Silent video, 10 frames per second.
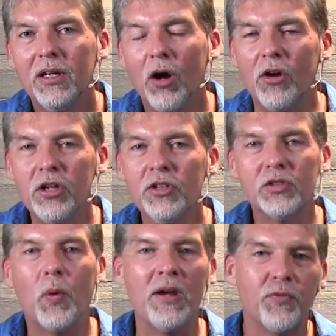Or do you
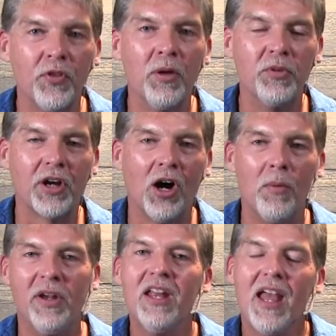just wait for them to
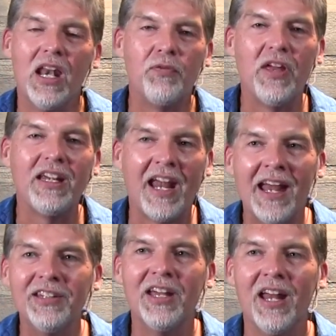come and, and if they
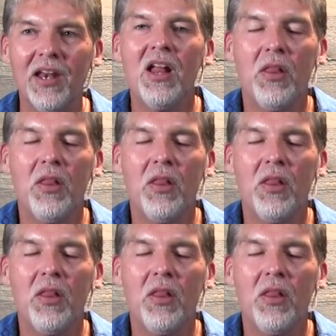can get in,